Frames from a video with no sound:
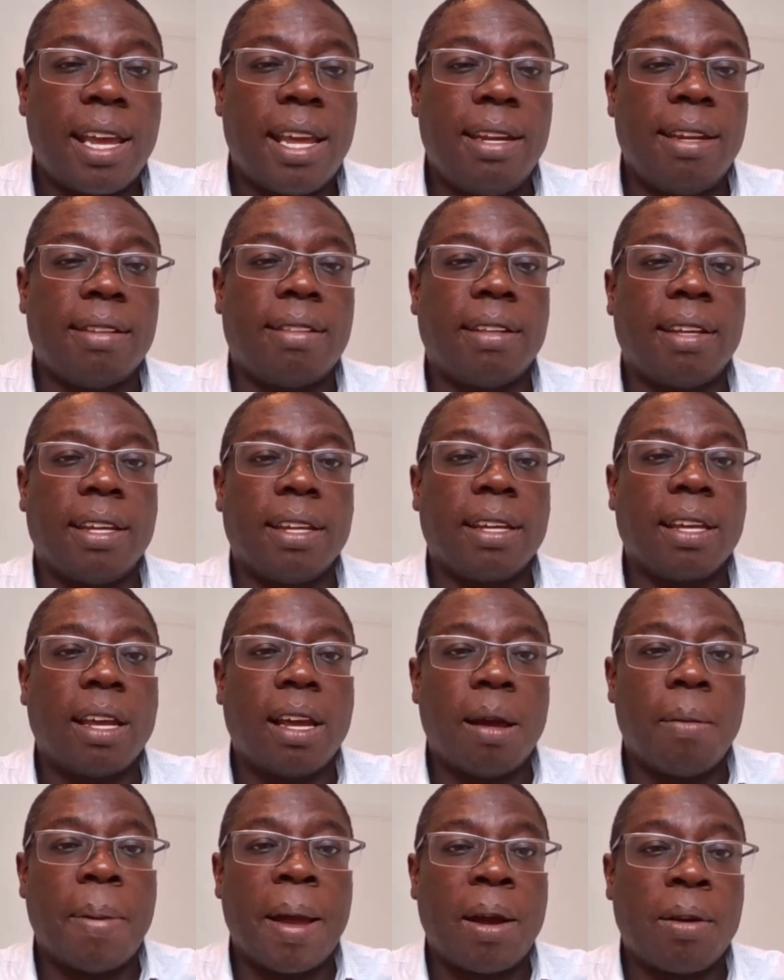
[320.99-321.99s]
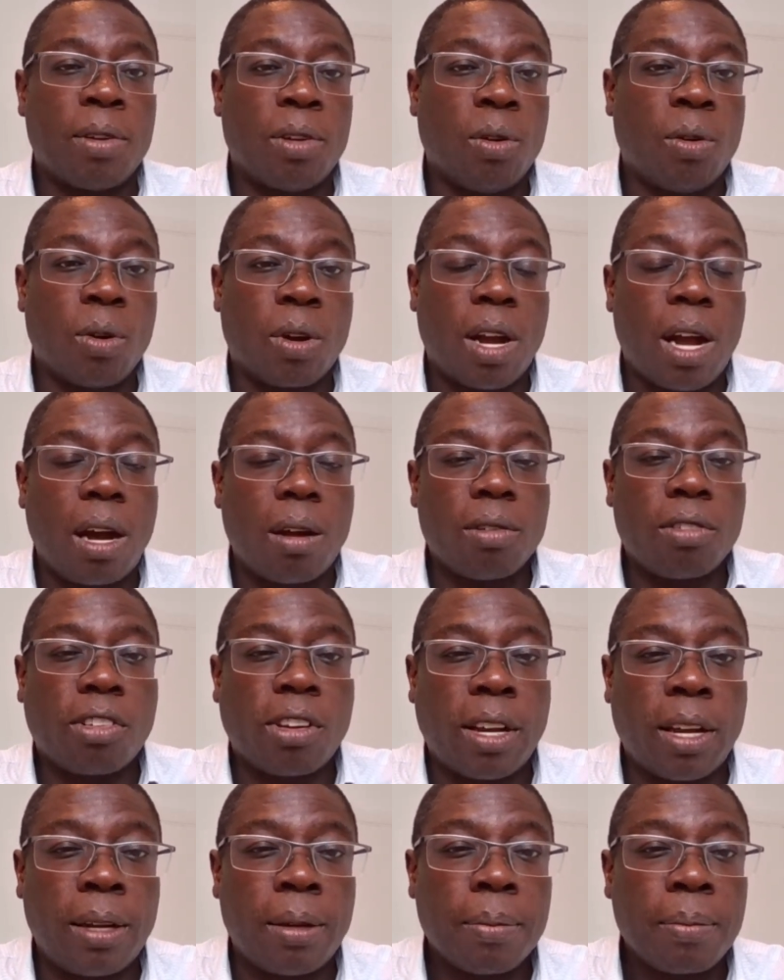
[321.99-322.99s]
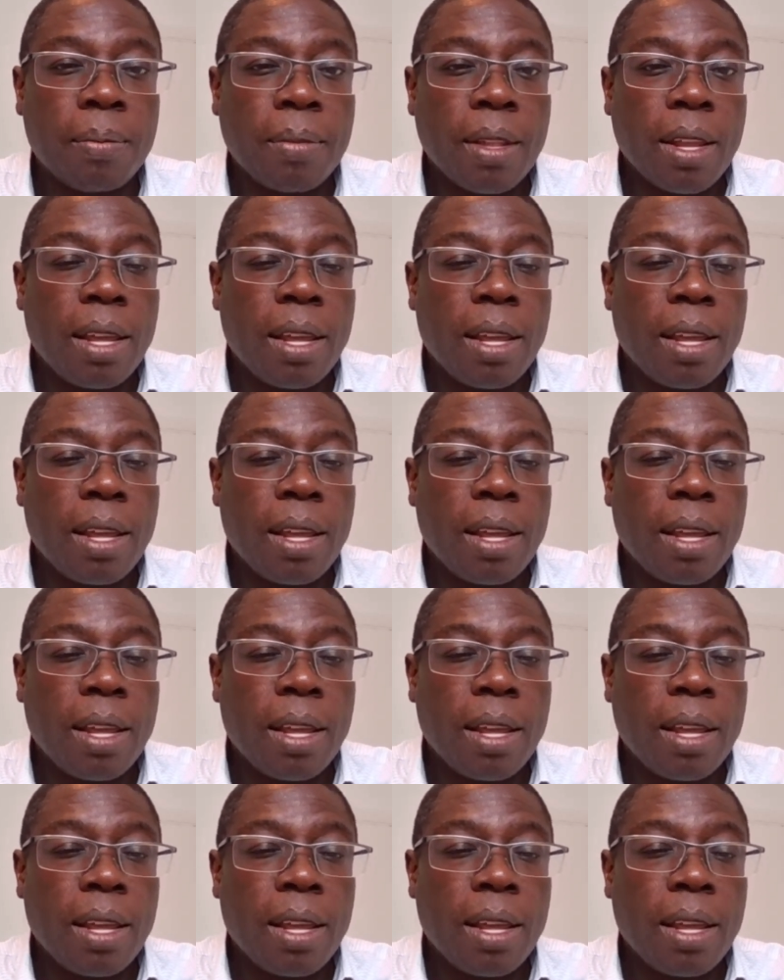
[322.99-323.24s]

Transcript: anything about your culture,